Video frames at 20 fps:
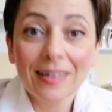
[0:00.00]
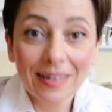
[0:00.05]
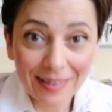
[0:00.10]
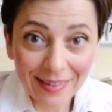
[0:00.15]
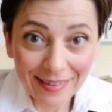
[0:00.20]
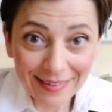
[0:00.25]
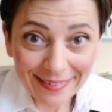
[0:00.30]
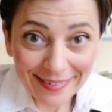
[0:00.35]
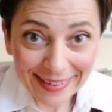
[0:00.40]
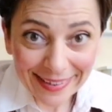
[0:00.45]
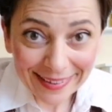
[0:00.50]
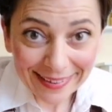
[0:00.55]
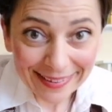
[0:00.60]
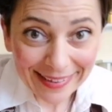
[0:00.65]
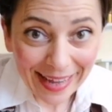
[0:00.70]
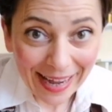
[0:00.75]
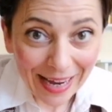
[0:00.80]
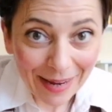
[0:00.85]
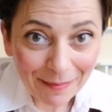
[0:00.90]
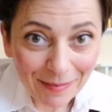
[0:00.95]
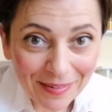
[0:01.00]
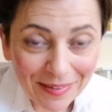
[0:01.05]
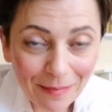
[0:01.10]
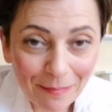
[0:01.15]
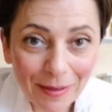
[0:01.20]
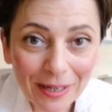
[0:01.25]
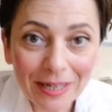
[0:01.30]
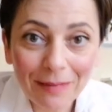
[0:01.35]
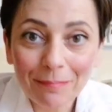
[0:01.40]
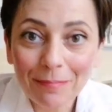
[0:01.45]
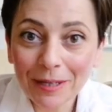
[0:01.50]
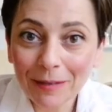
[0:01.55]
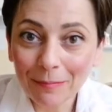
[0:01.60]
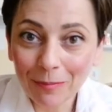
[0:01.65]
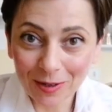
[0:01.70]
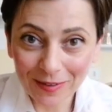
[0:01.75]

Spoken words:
Sometimes many people